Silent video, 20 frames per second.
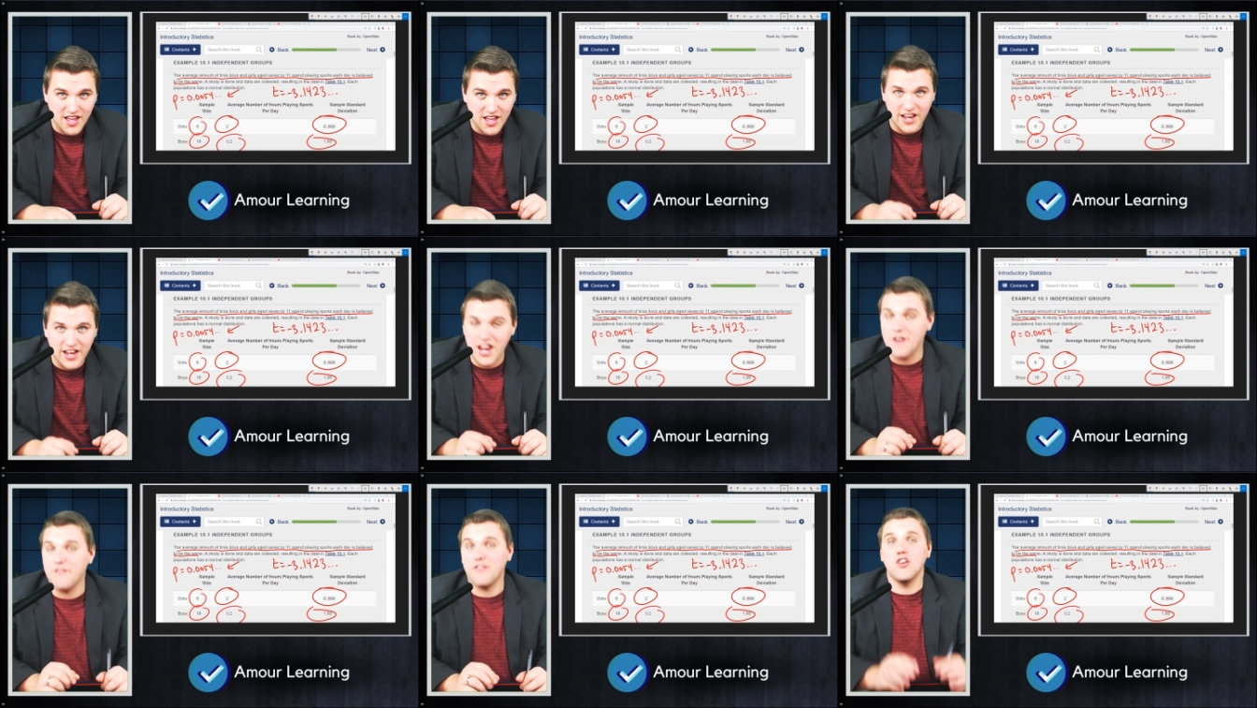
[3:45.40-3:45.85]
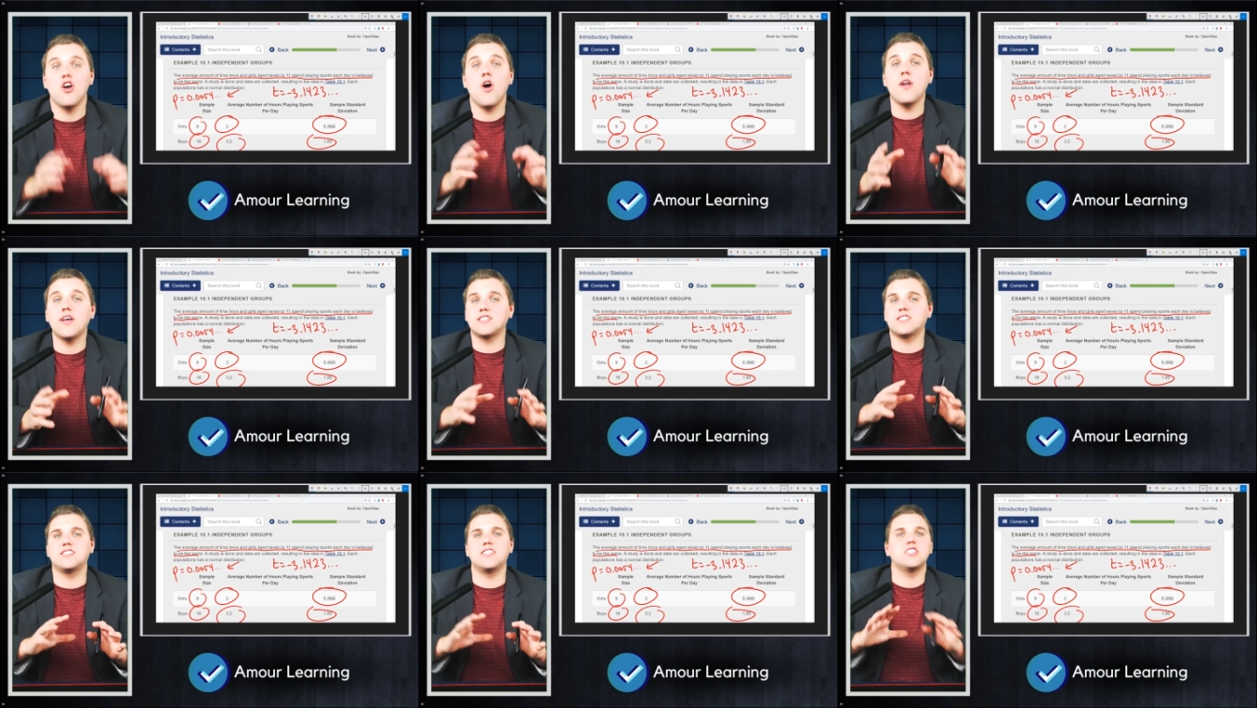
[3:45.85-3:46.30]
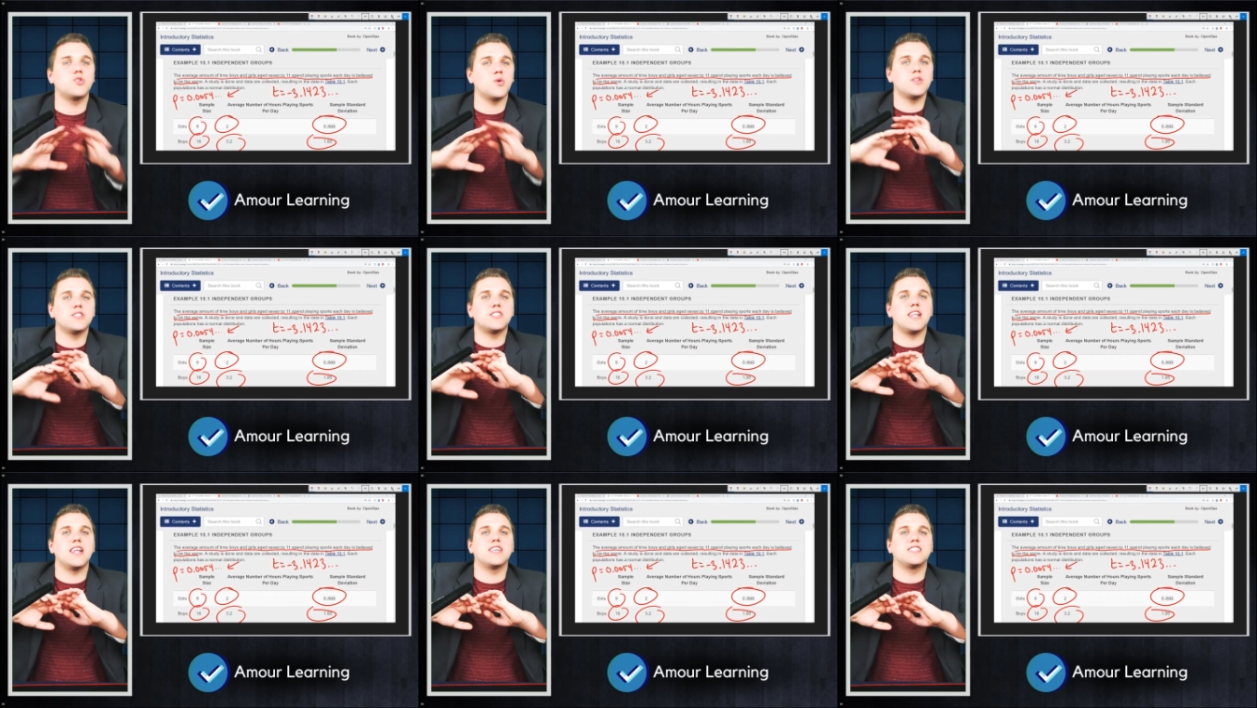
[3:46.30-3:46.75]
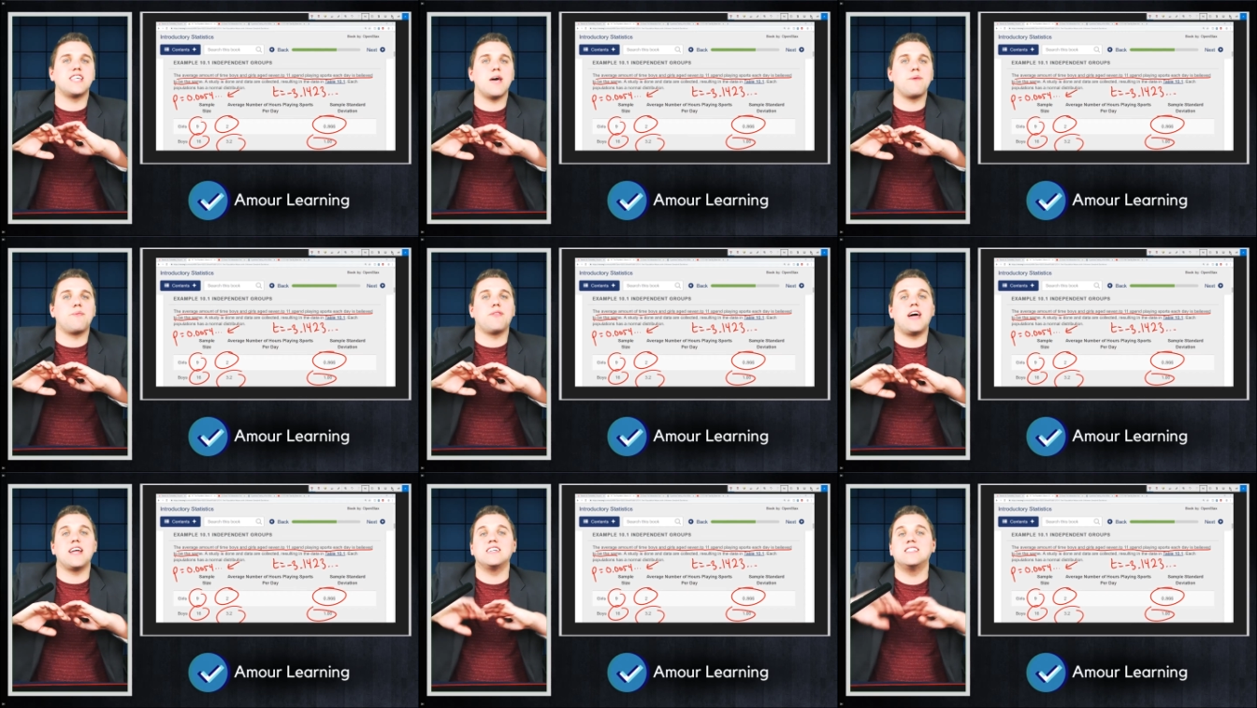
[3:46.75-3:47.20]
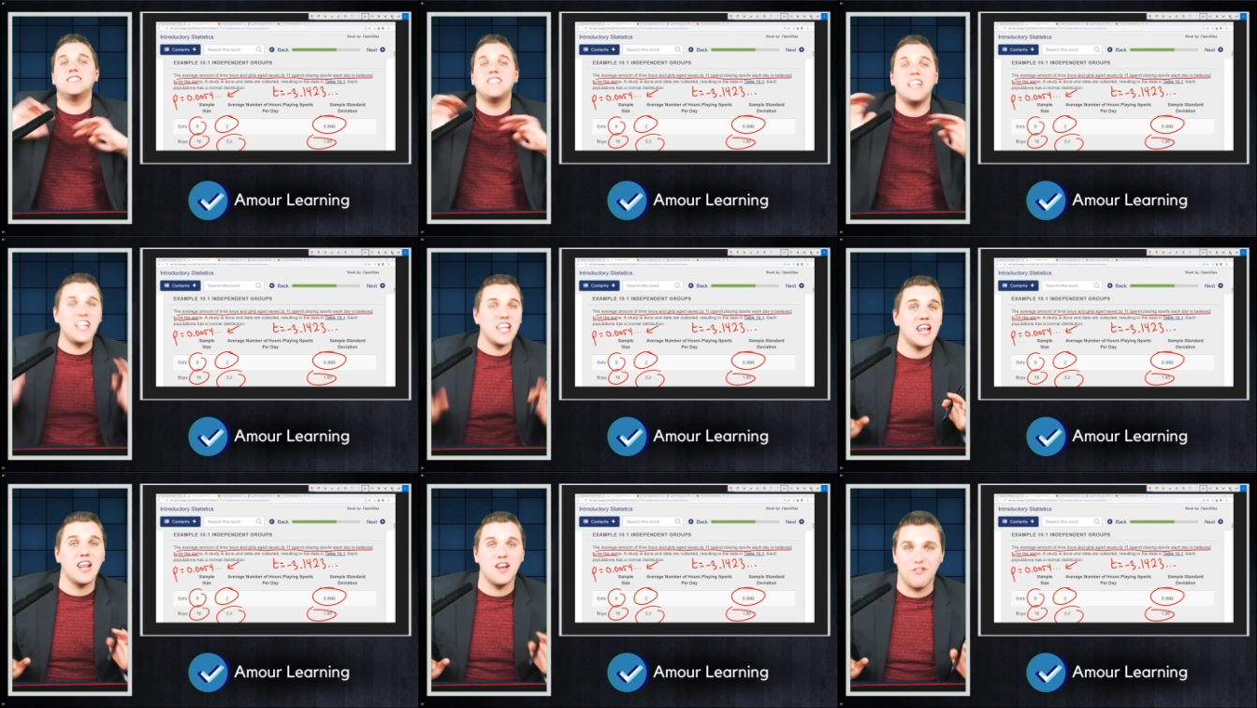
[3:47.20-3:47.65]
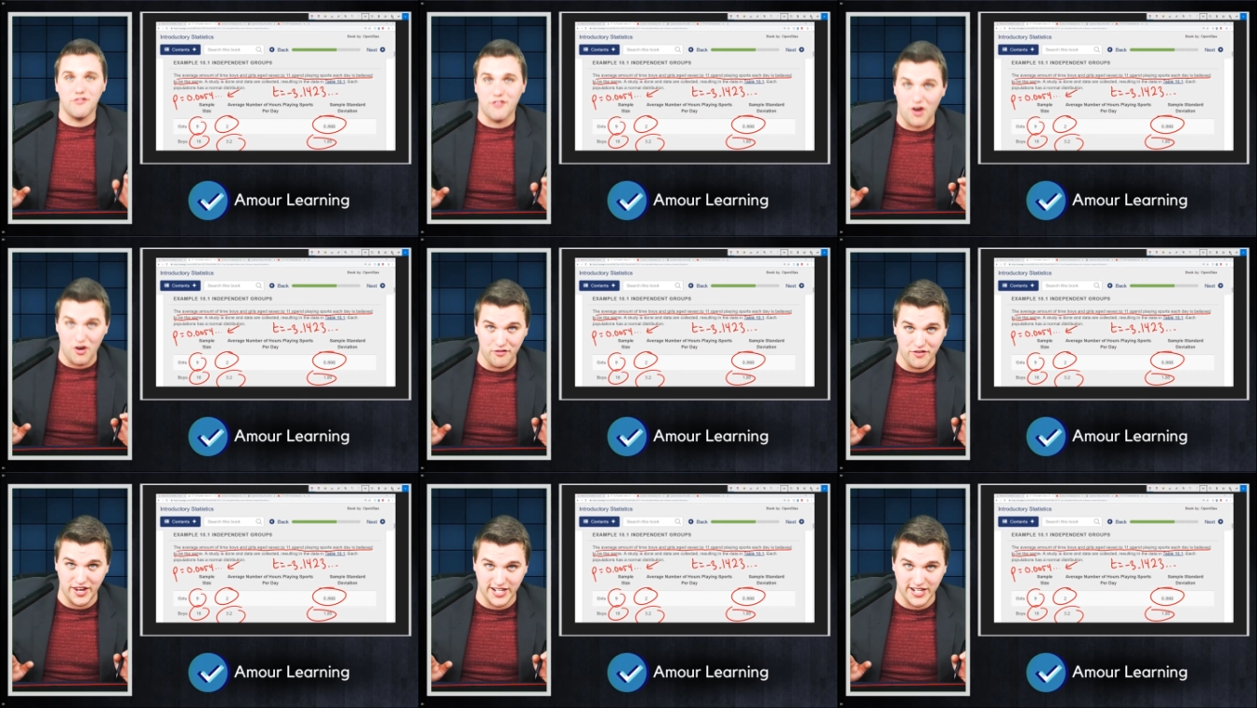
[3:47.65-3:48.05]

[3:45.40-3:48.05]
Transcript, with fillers: Now, if you notice, this was an example that didn't involve